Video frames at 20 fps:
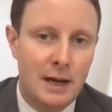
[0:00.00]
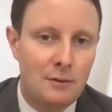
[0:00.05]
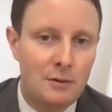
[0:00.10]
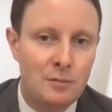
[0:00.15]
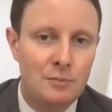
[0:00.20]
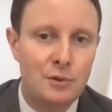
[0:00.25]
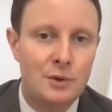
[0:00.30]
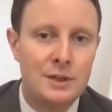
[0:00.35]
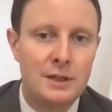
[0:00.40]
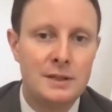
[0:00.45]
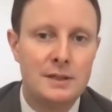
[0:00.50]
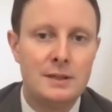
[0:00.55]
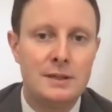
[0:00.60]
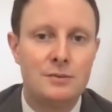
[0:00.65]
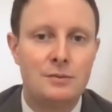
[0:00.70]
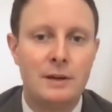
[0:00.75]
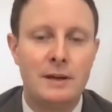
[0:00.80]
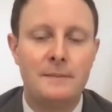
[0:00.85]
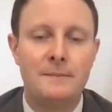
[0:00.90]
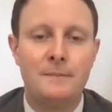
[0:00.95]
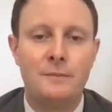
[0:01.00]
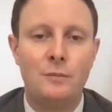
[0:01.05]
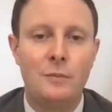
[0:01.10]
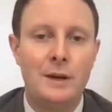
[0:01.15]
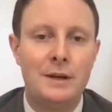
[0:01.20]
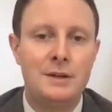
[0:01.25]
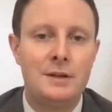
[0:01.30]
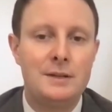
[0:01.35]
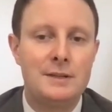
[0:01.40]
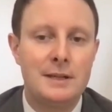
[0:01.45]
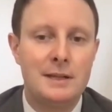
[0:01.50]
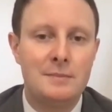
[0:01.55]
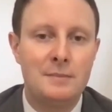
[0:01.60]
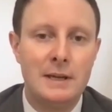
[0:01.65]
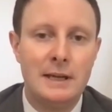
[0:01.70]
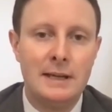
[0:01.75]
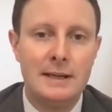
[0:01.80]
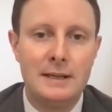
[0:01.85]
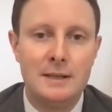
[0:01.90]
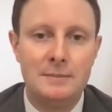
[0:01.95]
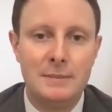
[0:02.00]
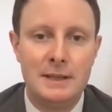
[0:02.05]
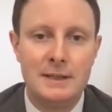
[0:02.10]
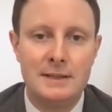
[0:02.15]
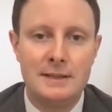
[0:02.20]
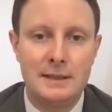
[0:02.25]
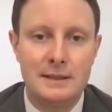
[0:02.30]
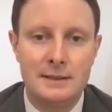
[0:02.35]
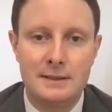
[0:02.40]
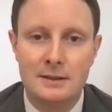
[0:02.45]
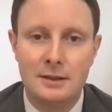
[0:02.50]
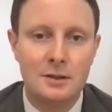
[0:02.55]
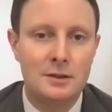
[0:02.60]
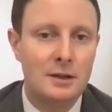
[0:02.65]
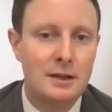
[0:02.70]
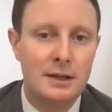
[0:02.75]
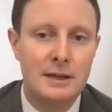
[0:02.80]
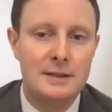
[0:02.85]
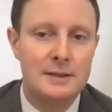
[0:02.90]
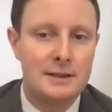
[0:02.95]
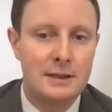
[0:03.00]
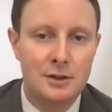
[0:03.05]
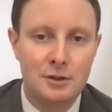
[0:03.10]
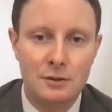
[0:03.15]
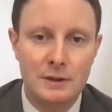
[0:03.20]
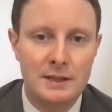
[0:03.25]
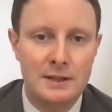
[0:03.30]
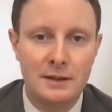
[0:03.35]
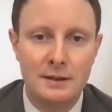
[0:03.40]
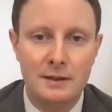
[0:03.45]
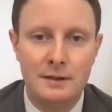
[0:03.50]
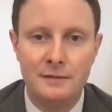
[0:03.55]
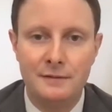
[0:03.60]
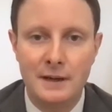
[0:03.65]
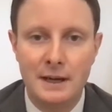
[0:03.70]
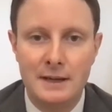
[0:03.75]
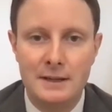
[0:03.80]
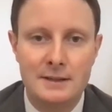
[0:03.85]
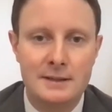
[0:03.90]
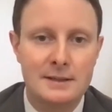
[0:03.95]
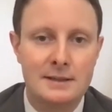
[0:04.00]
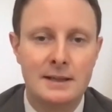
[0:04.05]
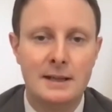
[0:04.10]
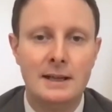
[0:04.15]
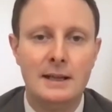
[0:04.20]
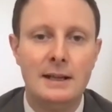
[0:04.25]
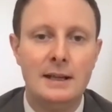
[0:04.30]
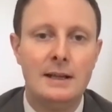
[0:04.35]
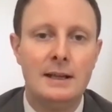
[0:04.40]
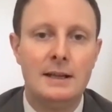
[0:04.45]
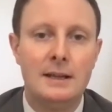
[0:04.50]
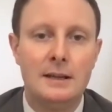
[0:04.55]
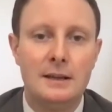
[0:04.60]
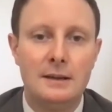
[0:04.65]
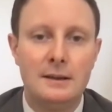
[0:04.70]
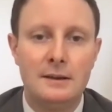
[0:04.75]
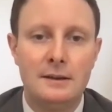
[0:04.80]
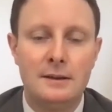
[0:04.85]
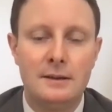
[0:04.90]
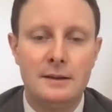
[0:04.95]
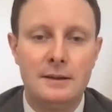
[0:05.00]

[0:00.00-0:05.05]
I would put it this way. What does it mean? It means that not only in security and defense,